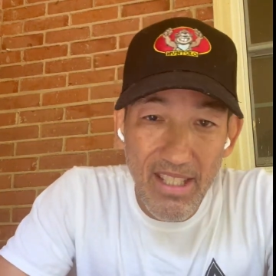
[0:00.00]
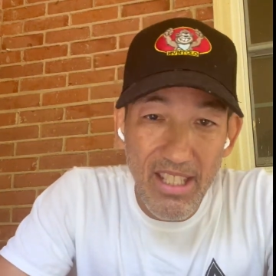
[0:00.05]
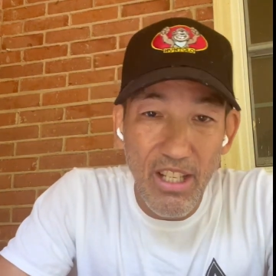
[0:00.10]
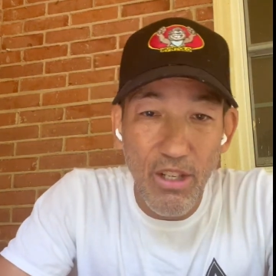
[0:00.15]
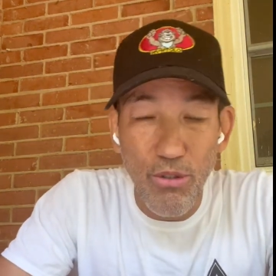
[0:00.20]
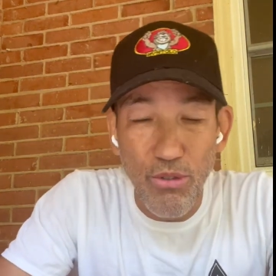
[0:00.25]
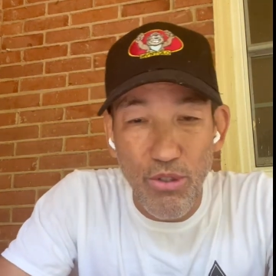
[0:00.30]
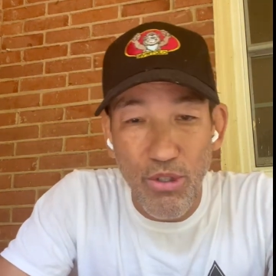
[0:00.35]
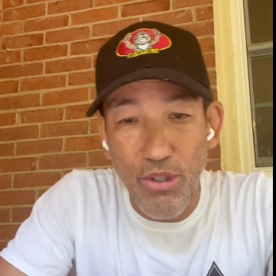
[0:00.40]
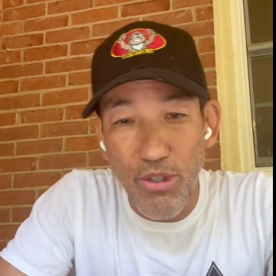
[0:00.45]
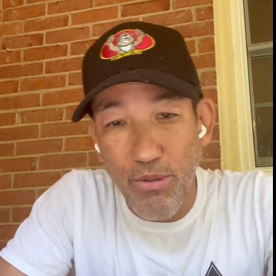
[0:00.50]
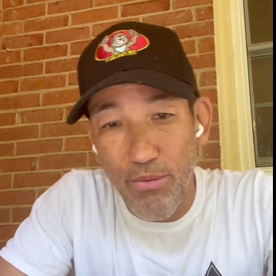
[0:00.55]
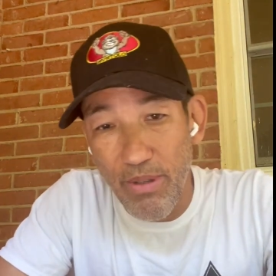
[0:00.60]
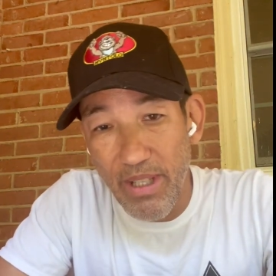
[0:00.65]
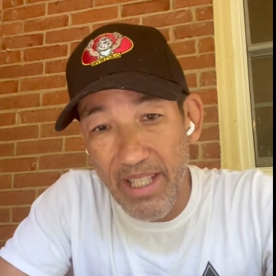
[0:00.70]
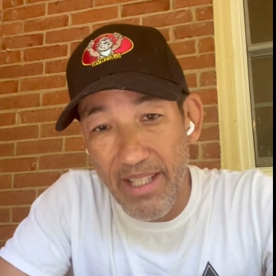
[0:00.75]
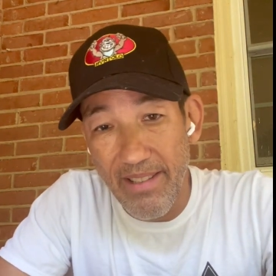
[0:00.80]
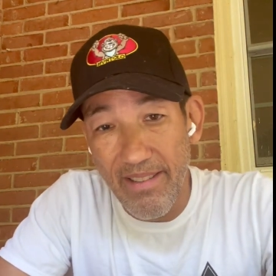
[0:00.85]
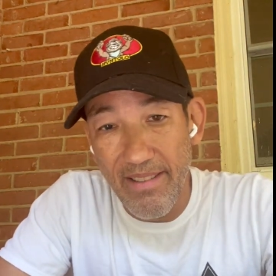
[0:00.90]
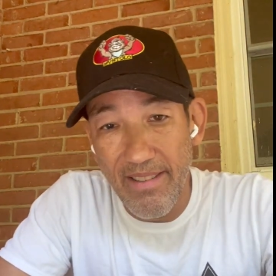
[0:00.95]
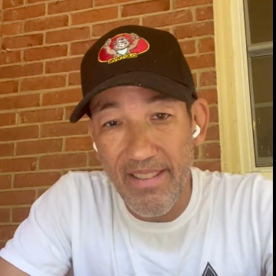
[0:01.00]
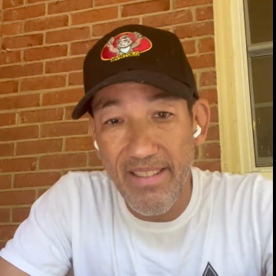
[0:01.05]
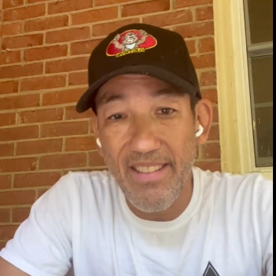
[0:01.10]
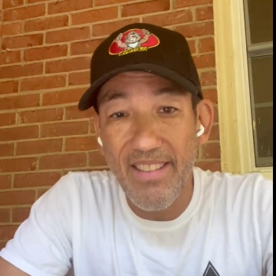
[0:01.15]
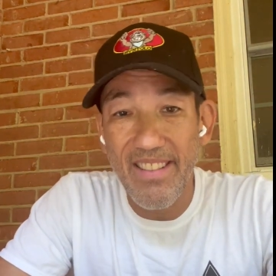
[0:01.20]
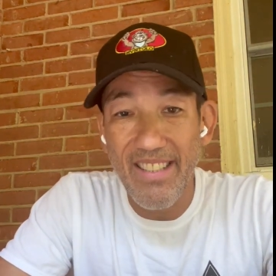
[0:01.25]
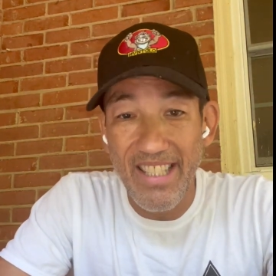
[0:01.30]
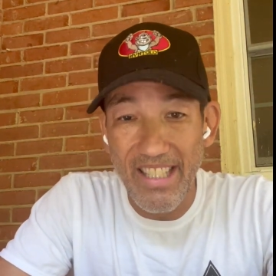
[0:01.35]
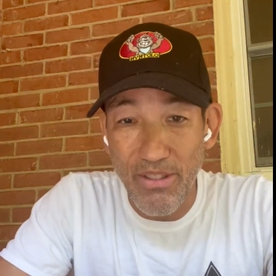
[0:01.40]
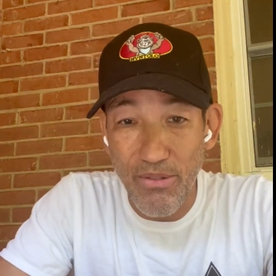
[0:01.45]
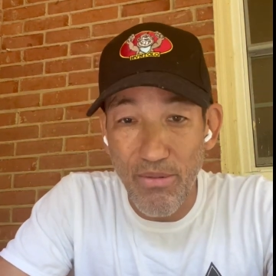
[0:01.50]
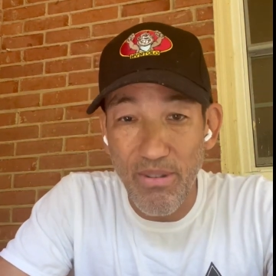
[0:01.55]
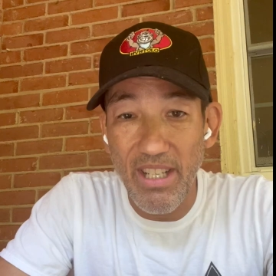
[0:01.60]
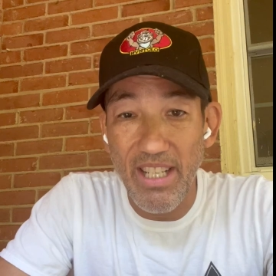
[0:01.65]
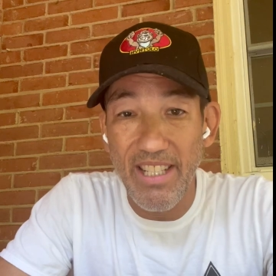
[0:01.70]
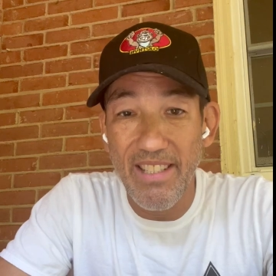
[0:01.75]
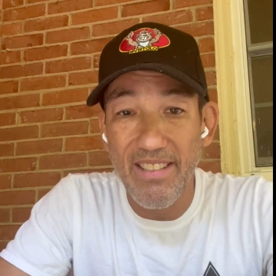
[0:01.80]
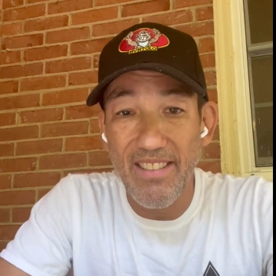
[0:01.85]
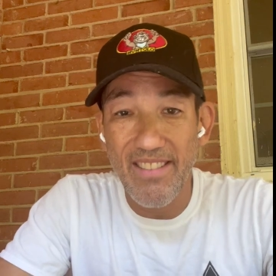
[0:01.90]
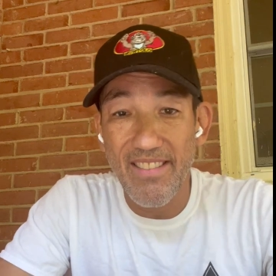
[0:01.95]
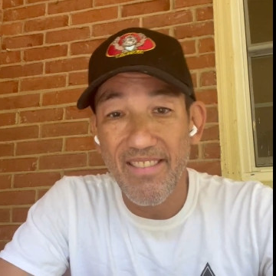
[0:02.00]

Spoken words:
Who's going to win? That's right.